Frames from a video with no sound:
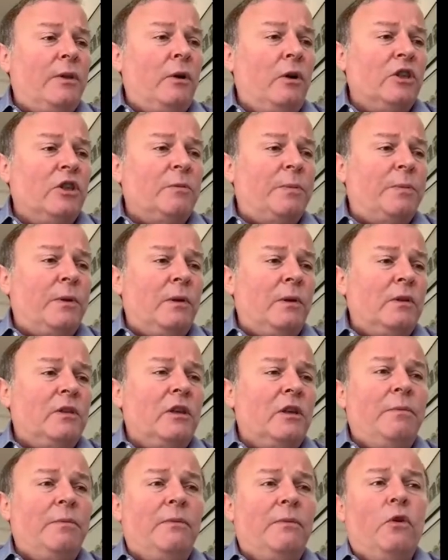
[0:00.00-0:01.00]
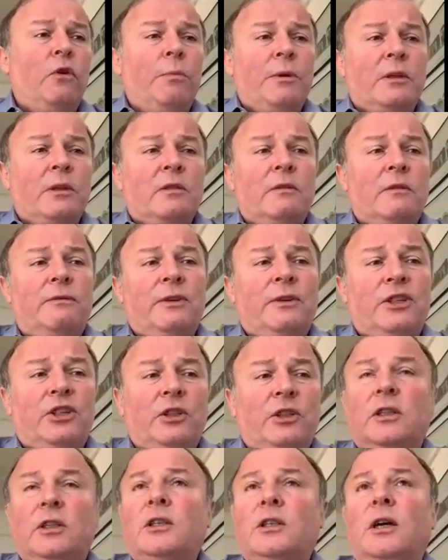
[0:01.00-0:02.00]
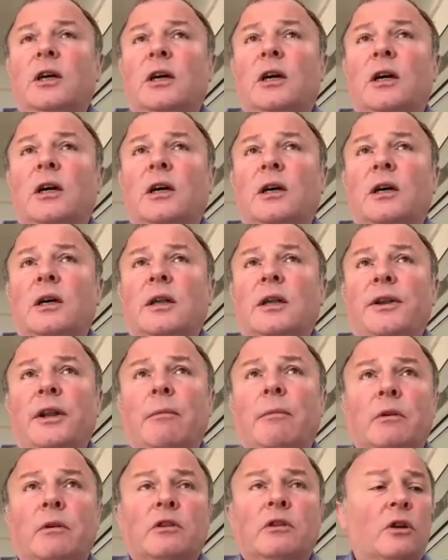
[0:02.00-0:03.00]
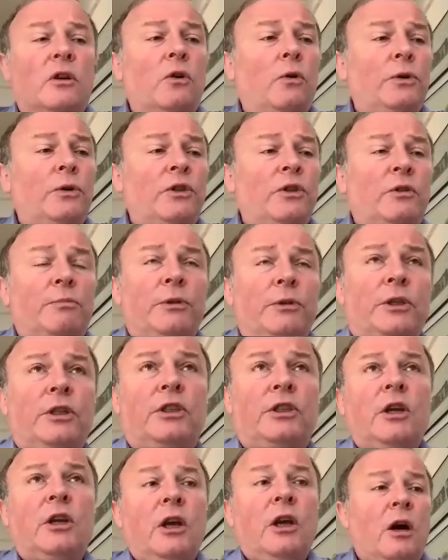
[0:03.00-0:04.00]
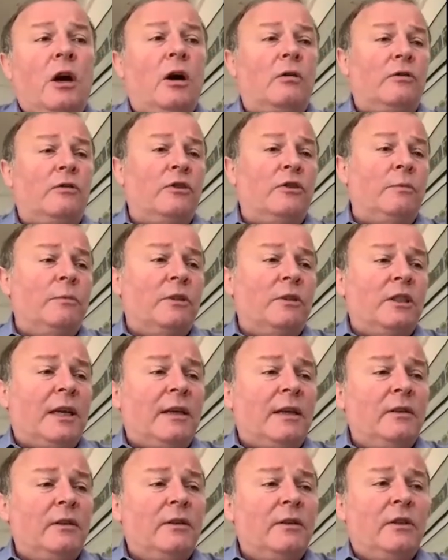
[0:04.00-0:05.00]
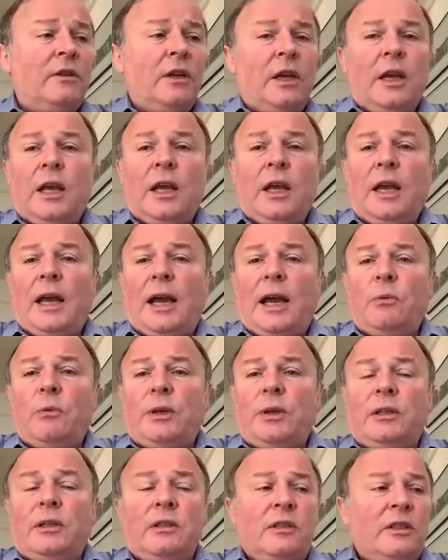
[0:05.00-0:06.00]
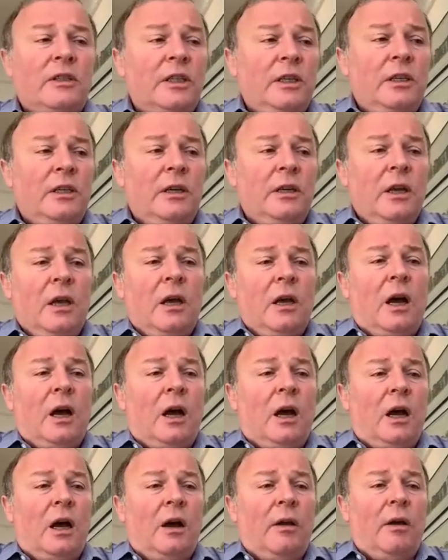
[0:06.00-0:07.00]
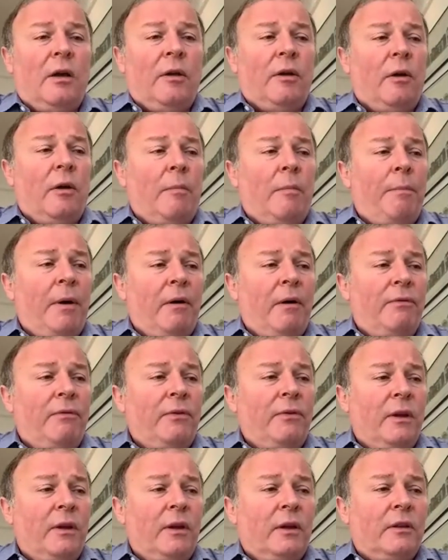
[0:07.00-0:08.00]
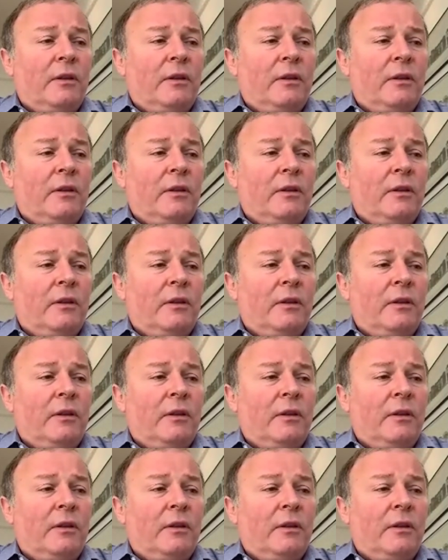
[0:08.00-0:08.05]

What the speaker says: whether hospitals are performing sufficient numbers according to British heart rhythm standards. And we can see above